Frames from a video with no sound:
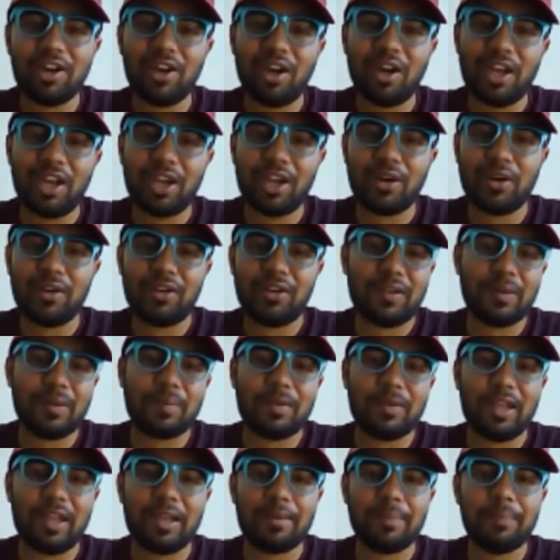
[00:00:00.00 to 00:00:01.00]
I got some
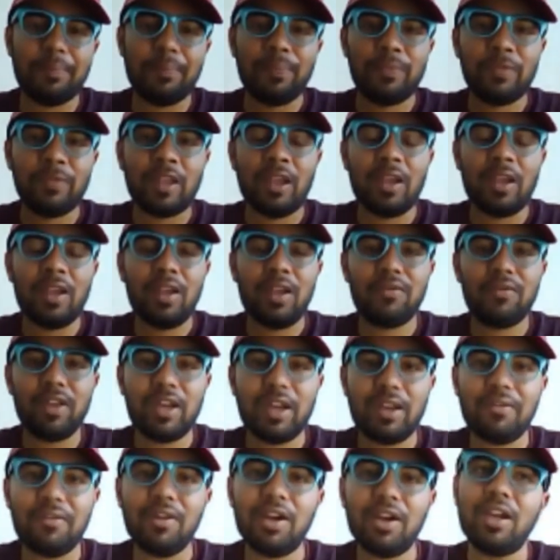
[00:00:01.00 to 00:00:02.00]
time,
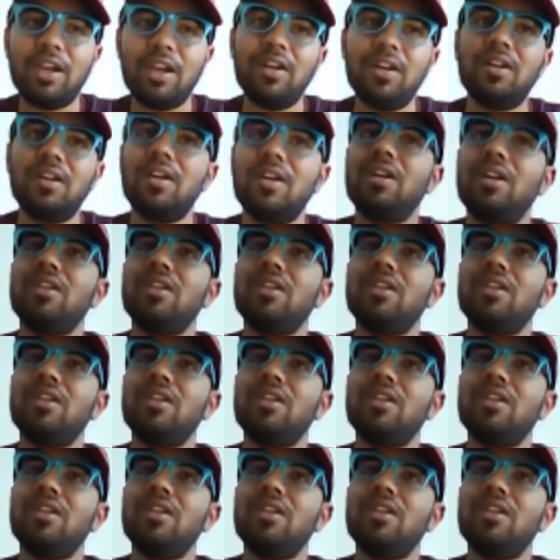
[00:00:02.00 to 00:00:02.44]
whenever